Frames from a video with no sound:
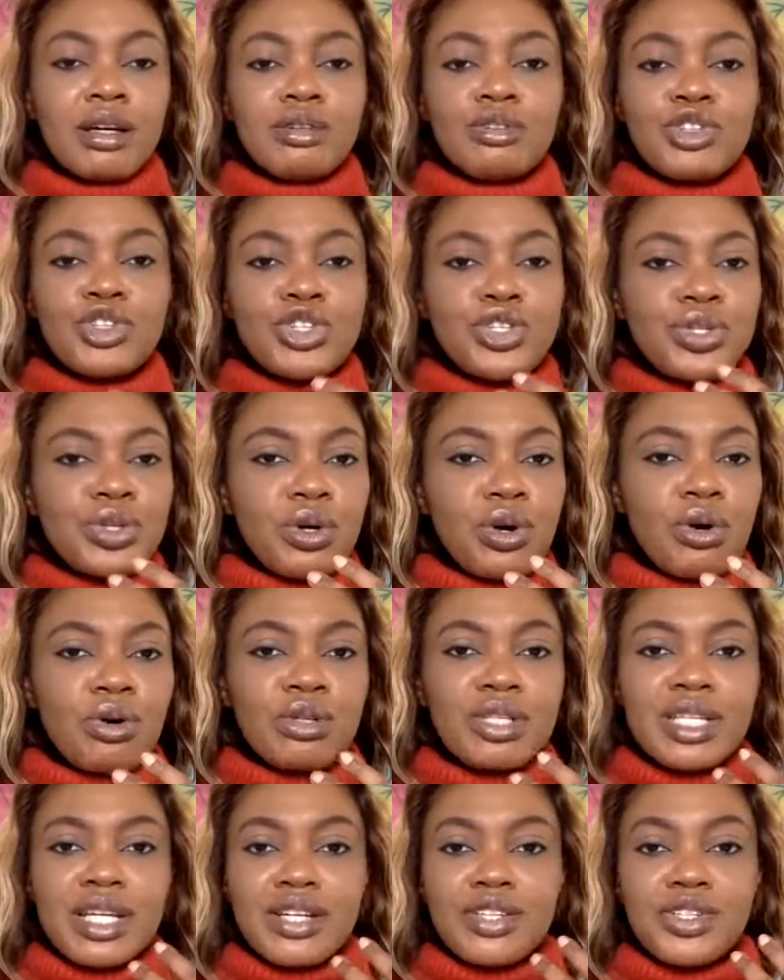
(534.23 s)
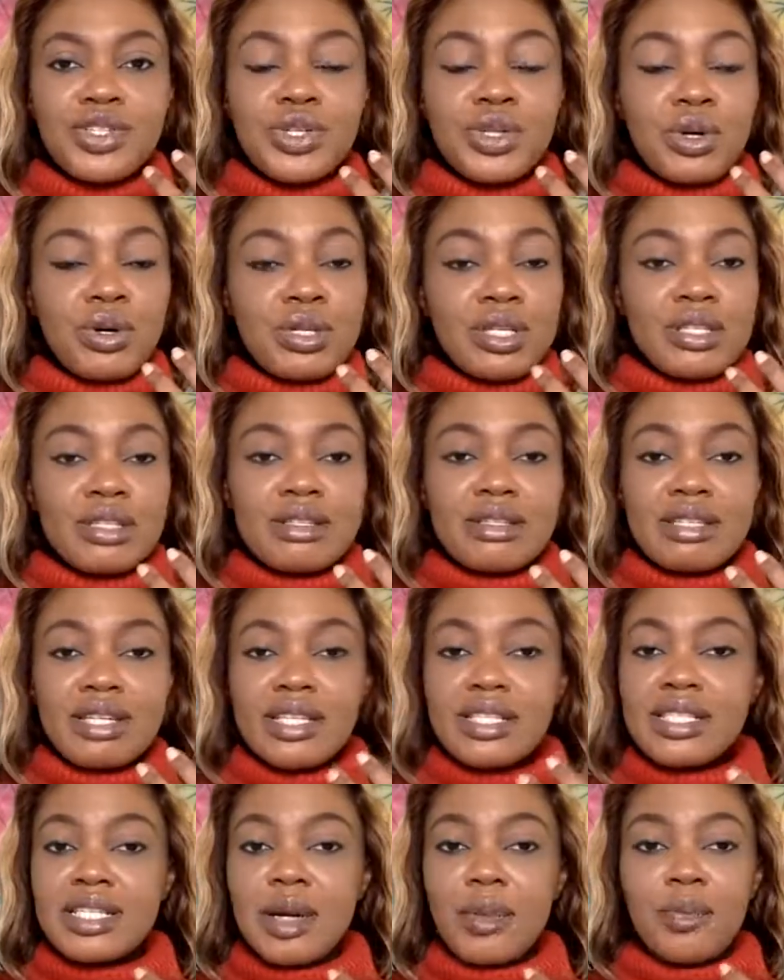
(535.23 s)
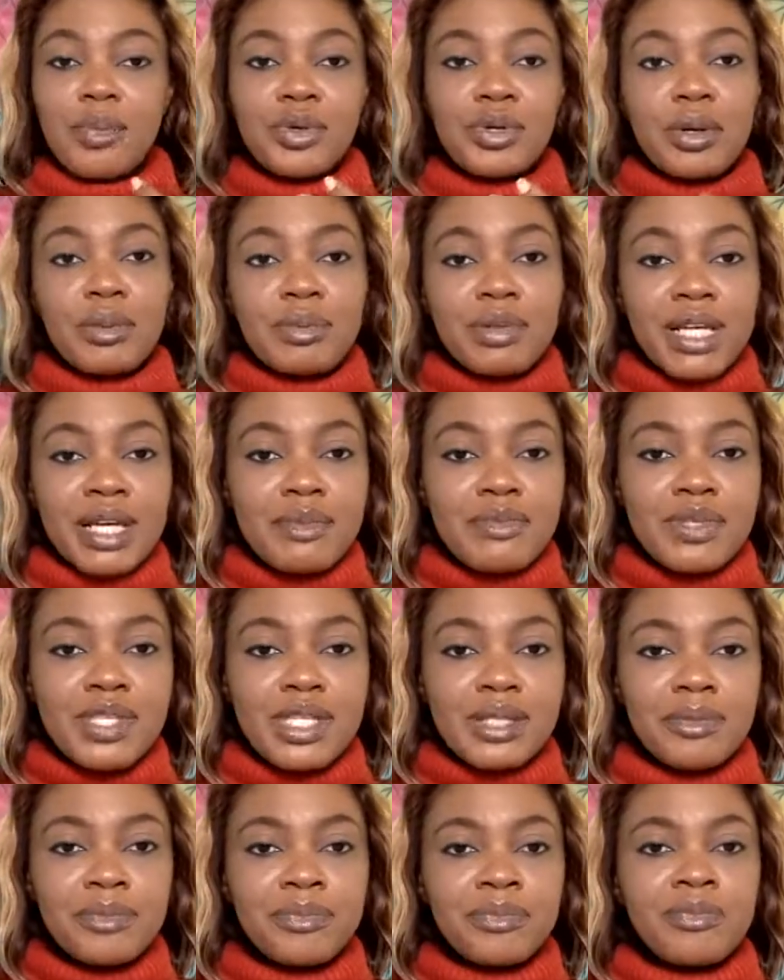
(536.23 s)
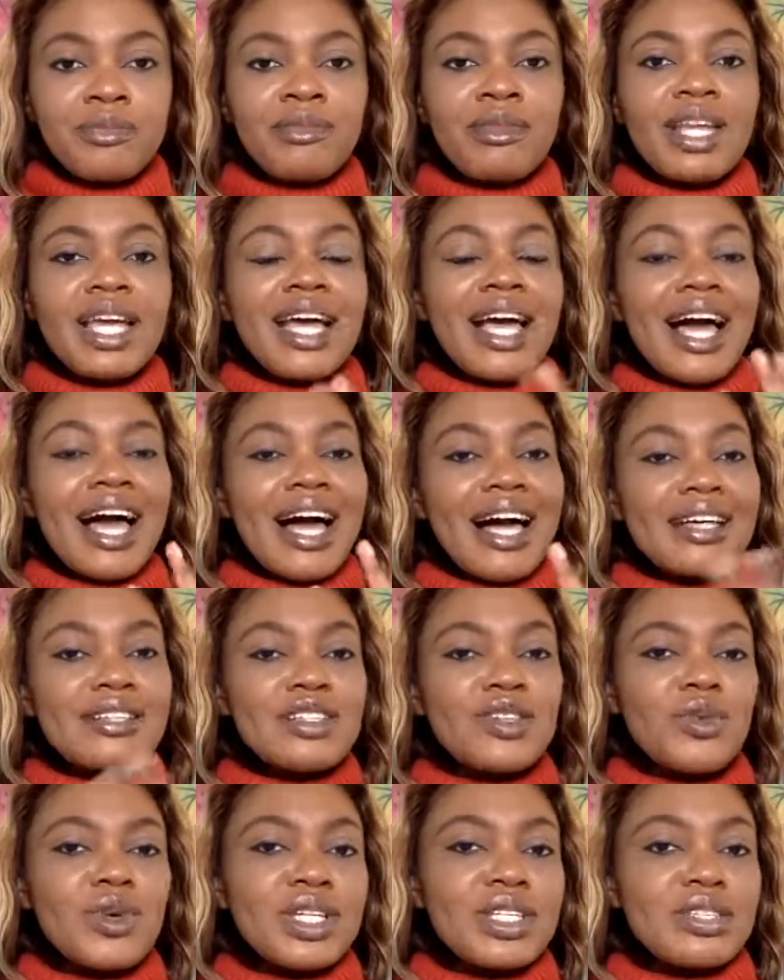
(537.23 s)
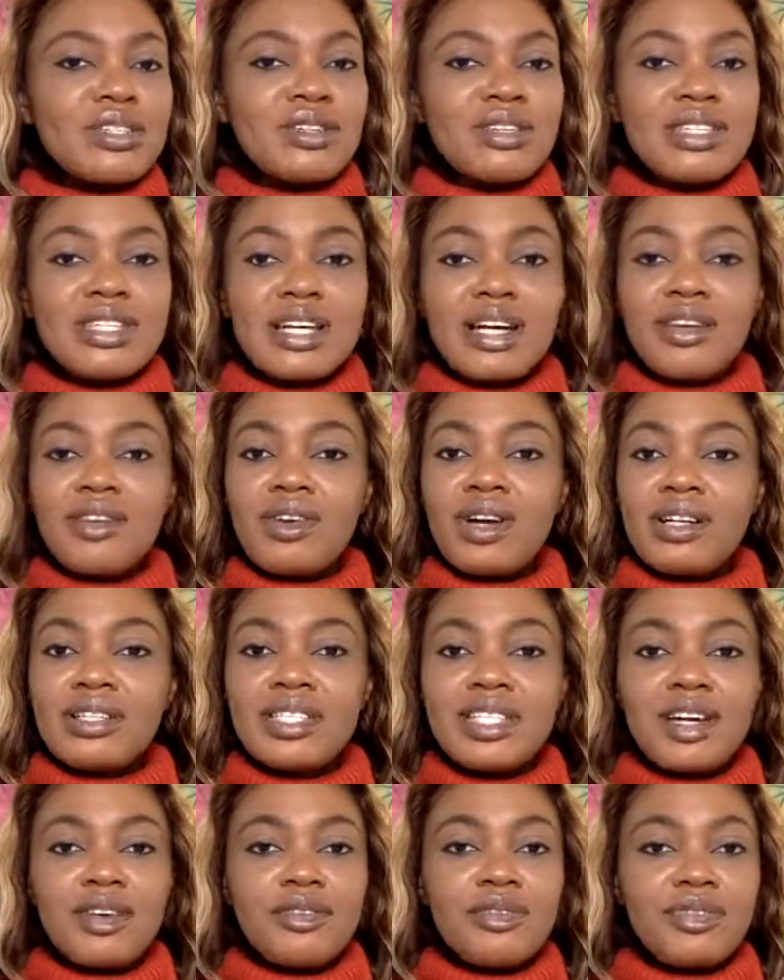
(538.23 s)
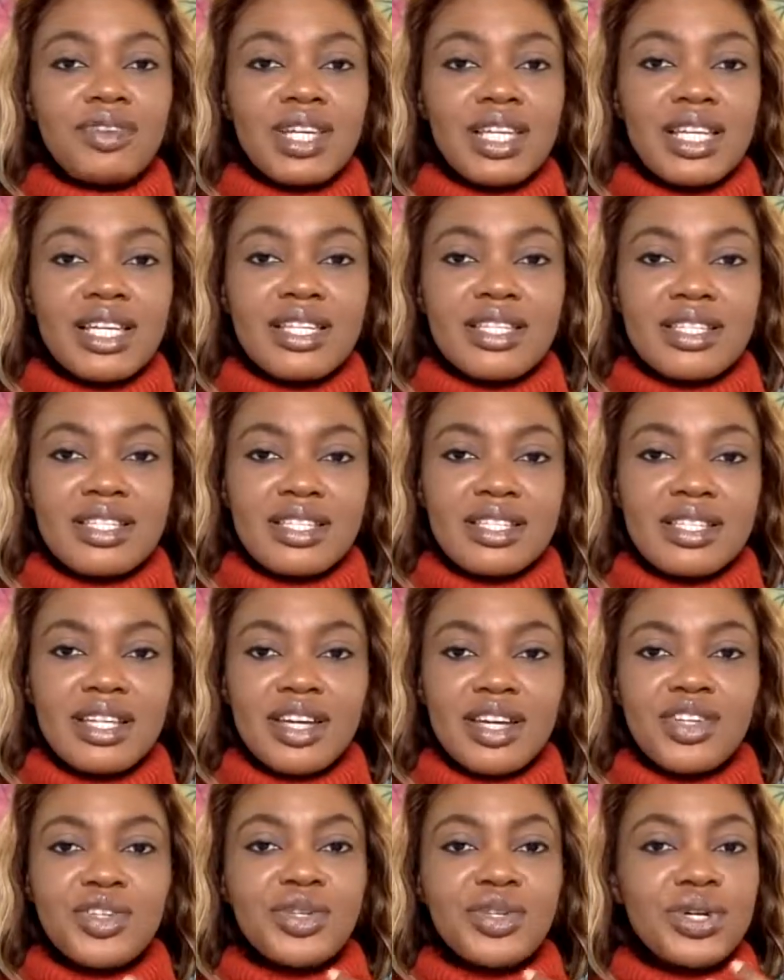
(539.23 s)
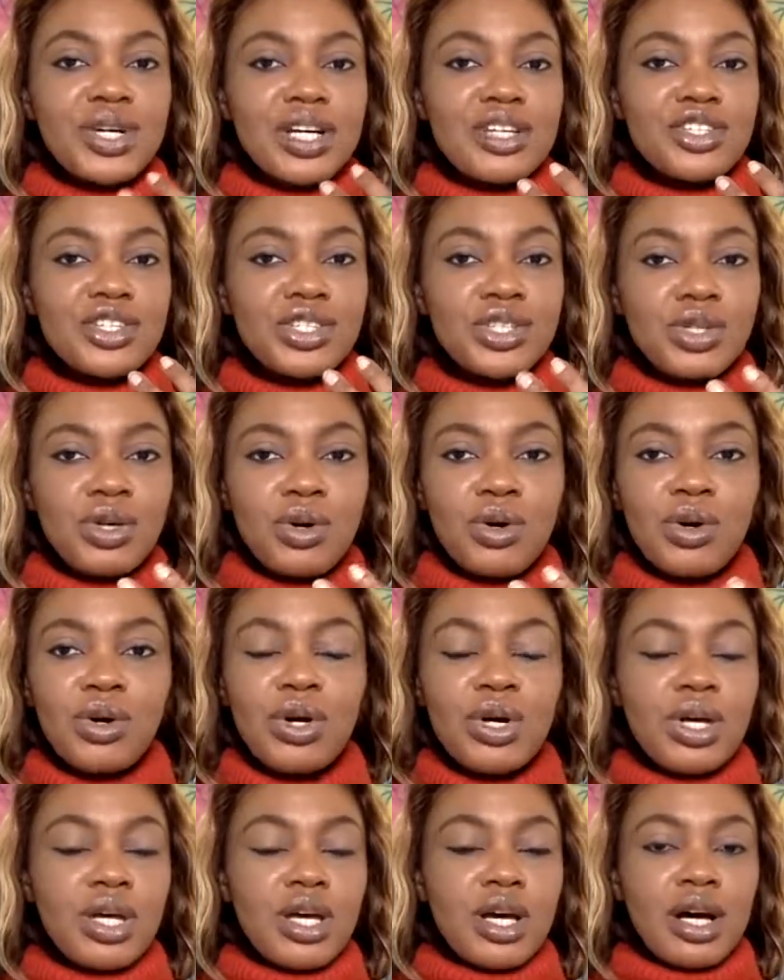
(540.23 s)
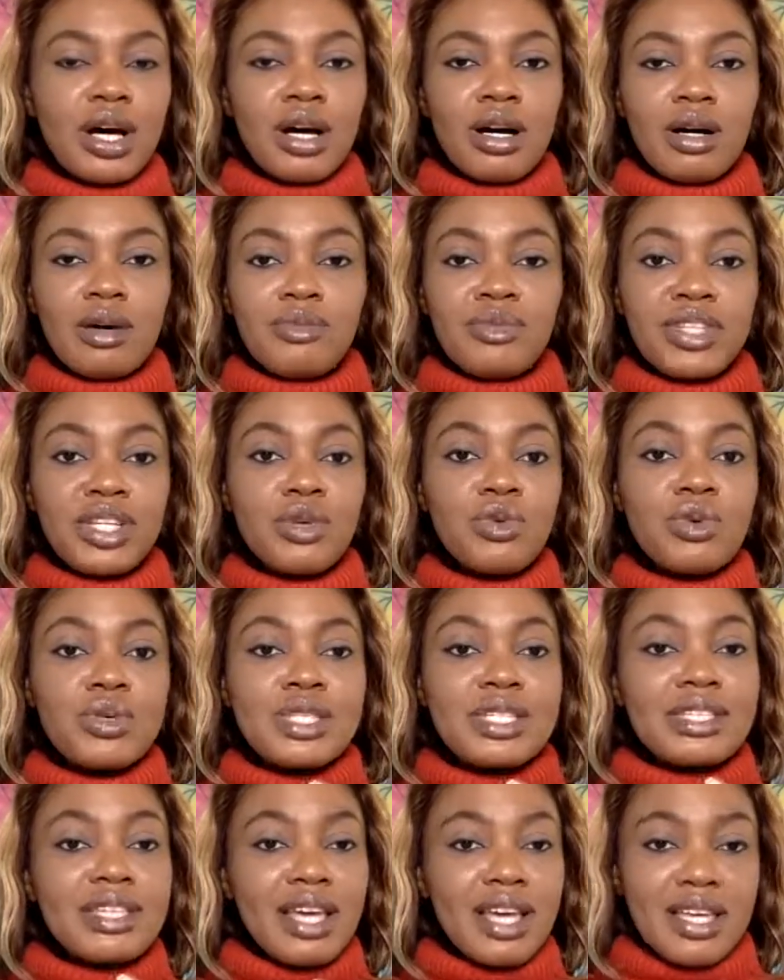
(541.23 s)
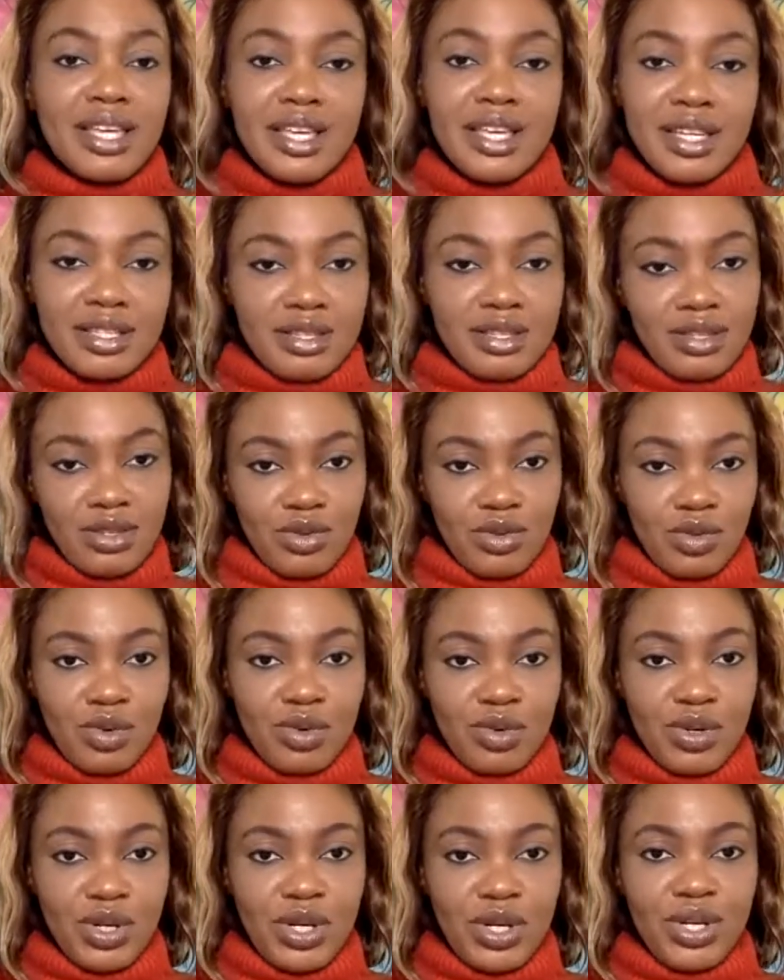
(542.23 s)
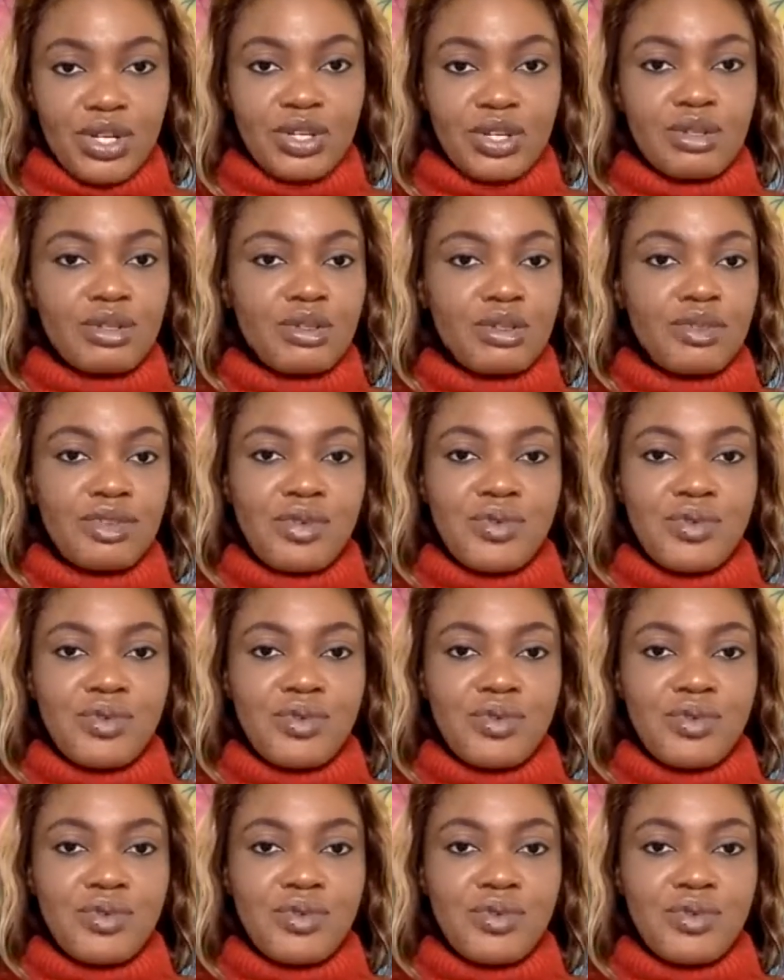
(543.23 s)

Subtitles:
Show that you understand their problems. Ask questions around their feelings that you are sure they will say yes to.